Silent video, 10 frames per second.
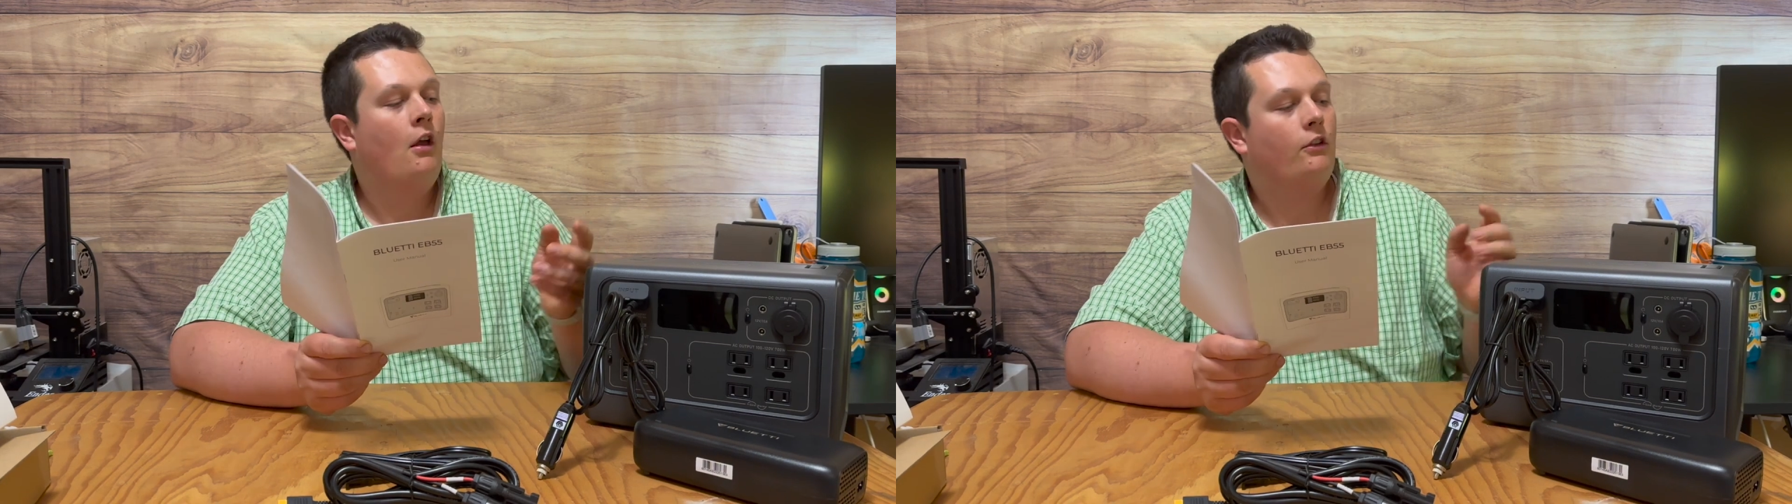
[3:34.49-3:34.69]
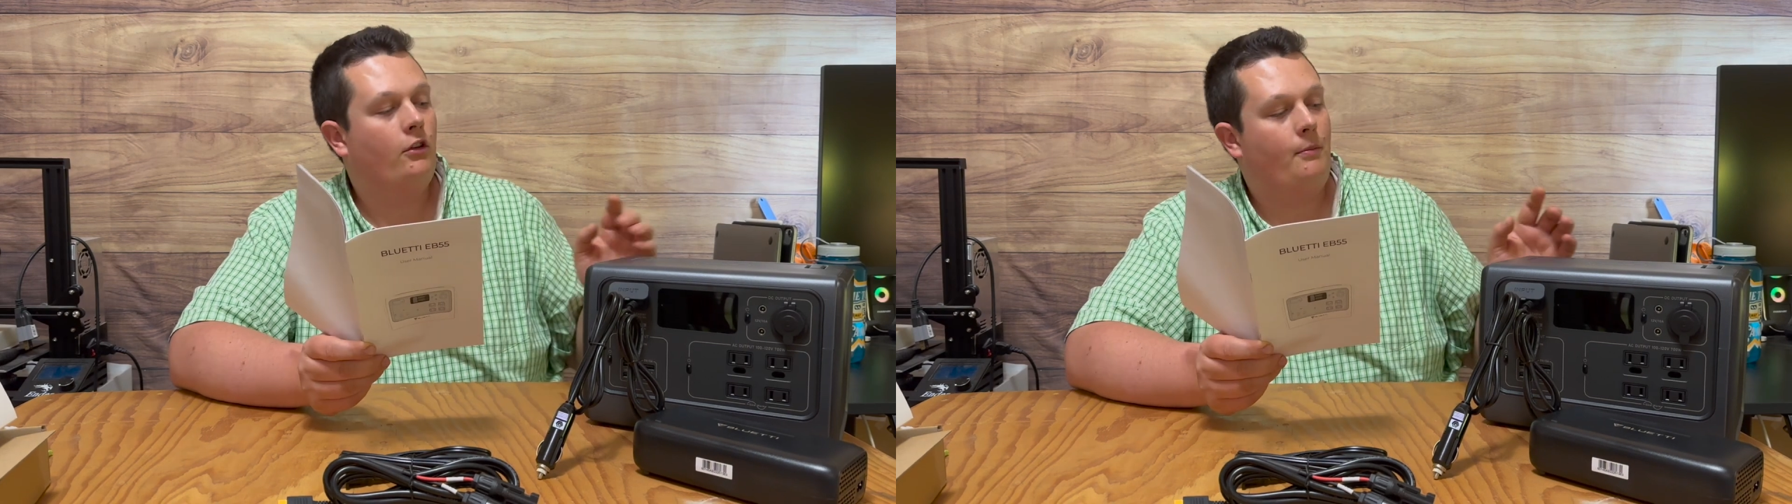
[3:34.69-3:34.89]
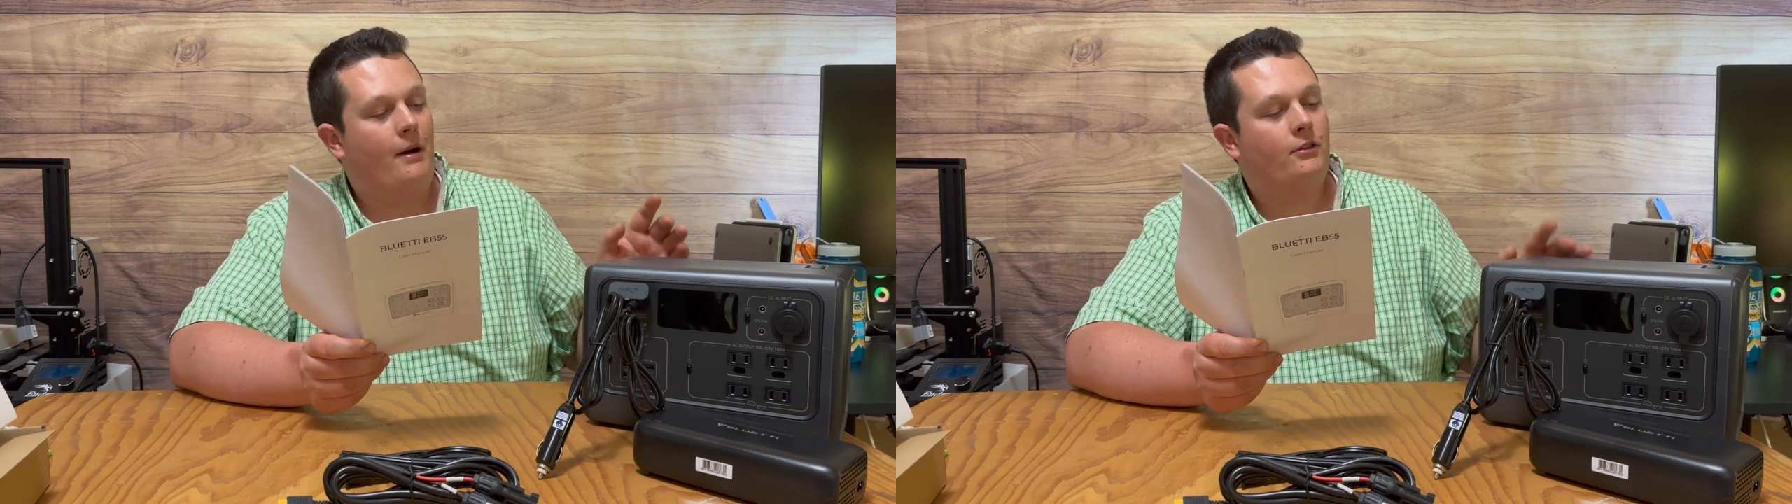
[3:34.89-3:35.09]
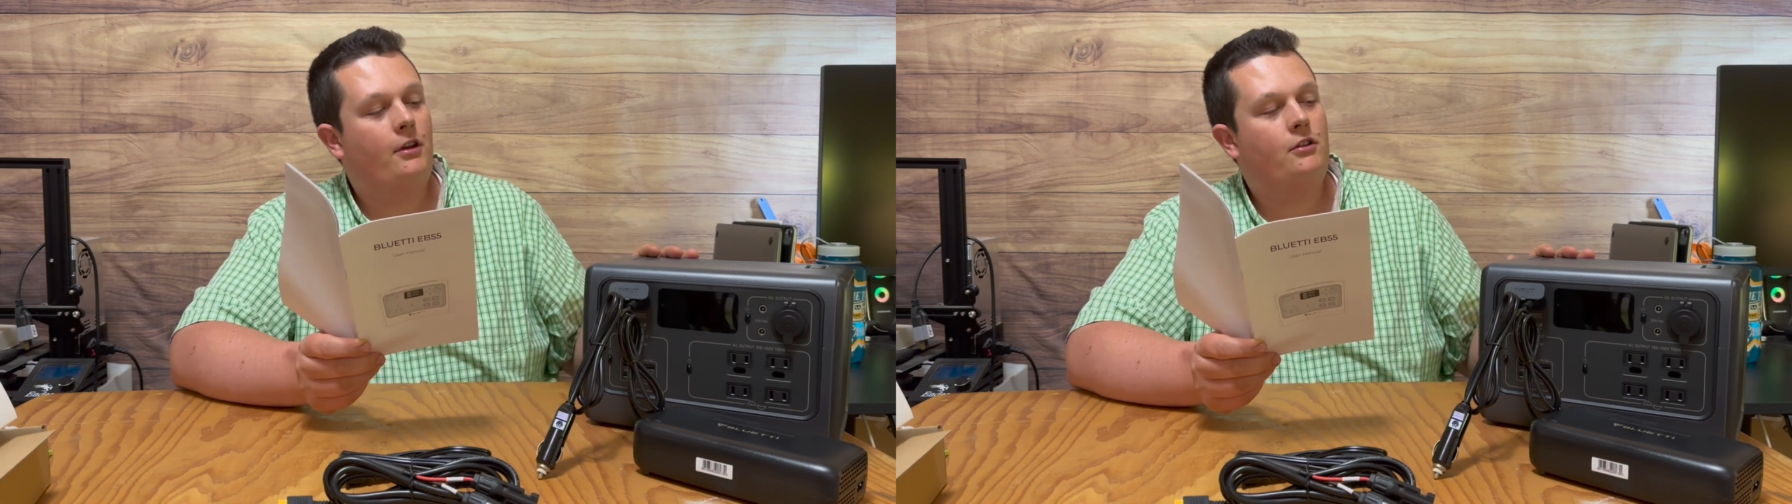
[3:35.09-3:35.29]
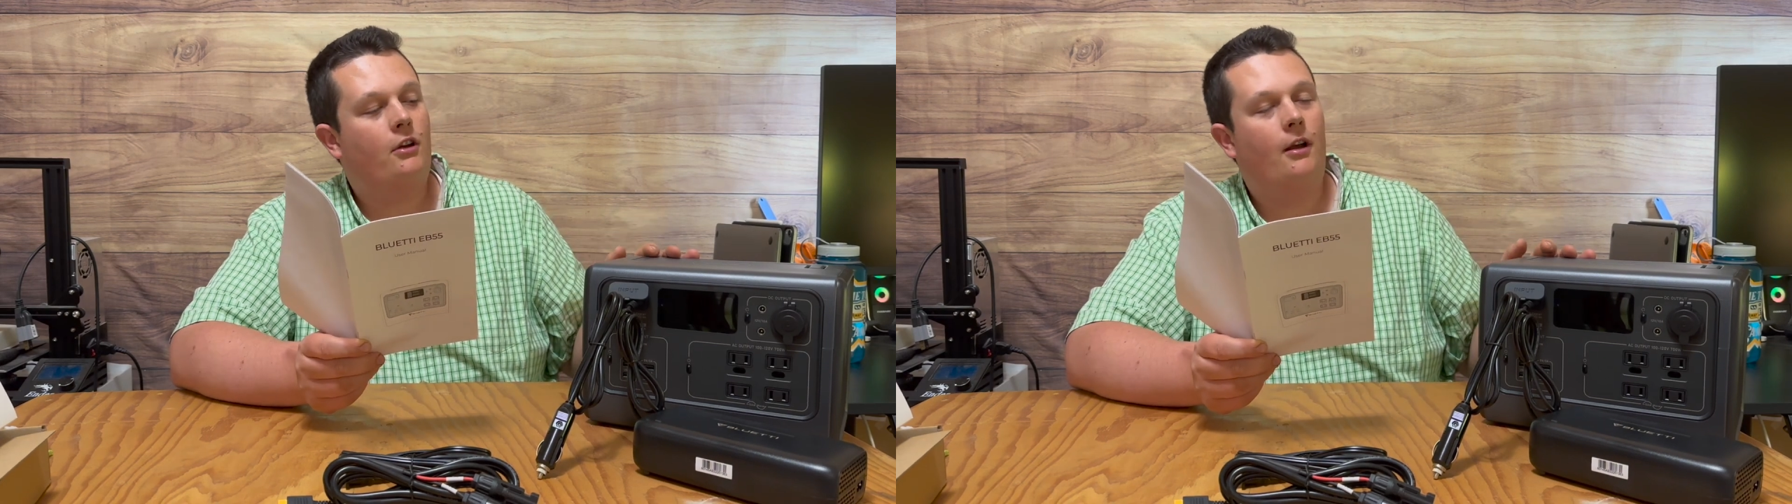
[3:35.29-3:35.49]
So the power
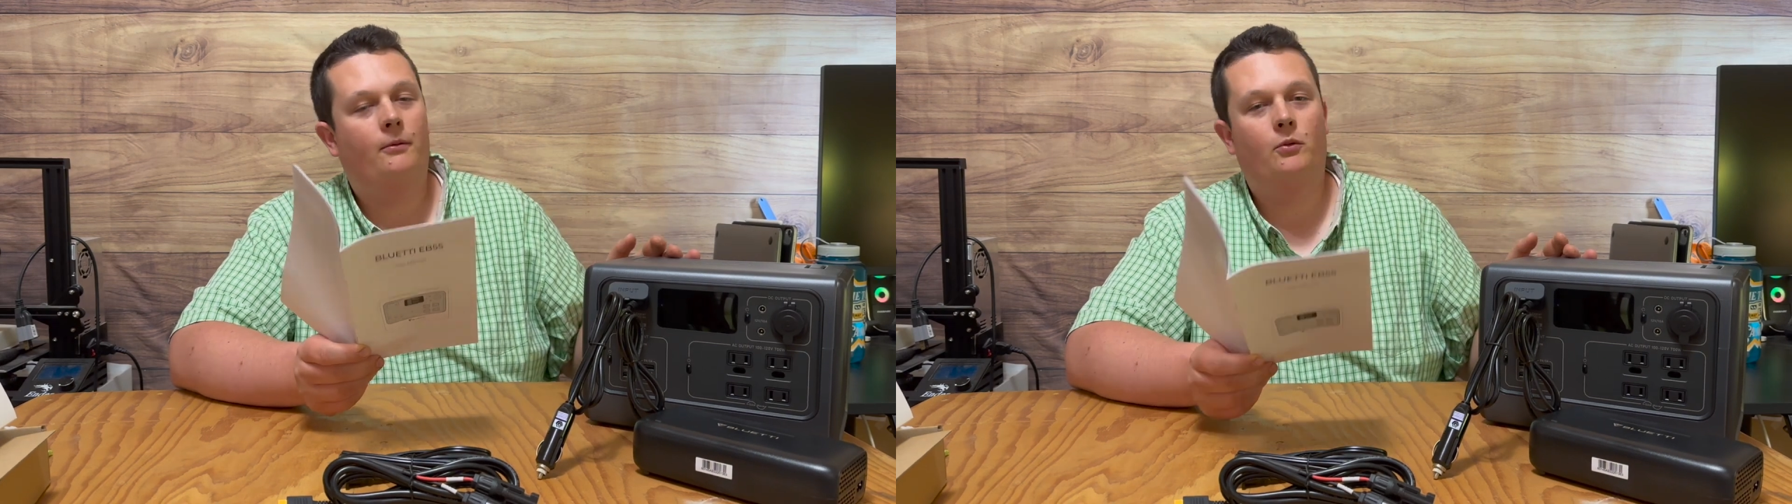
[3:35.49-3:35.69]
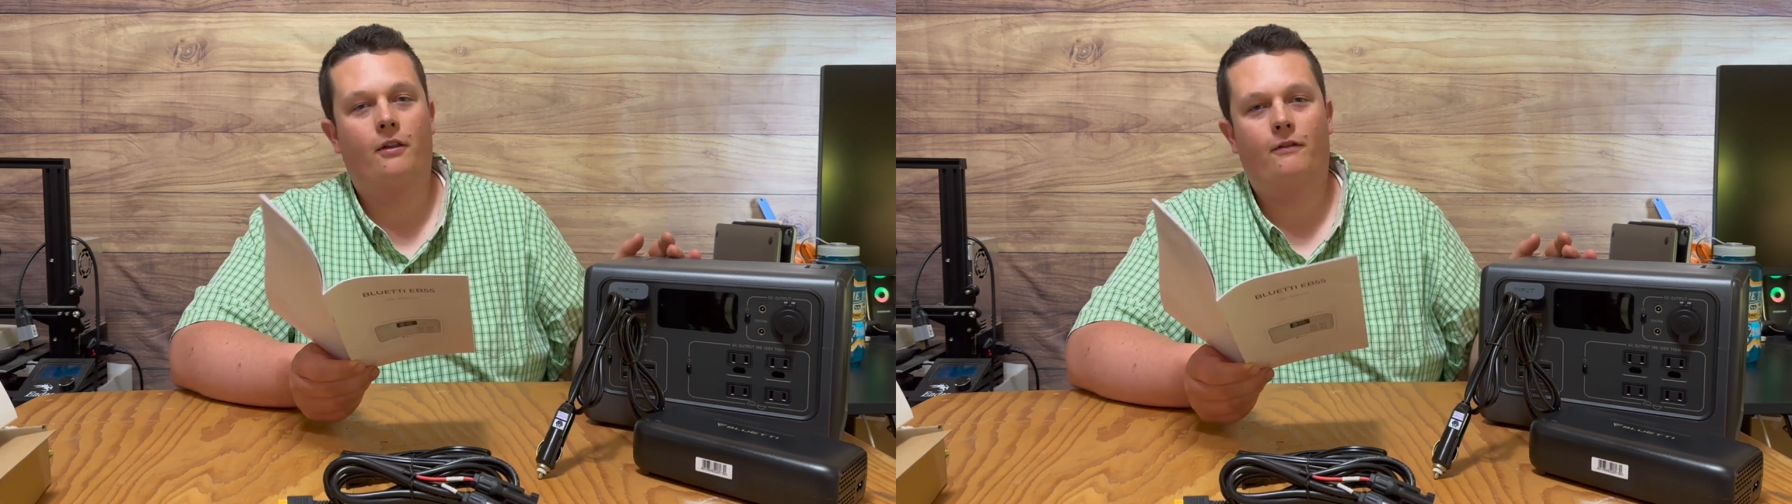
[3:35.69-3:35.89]
station comes with a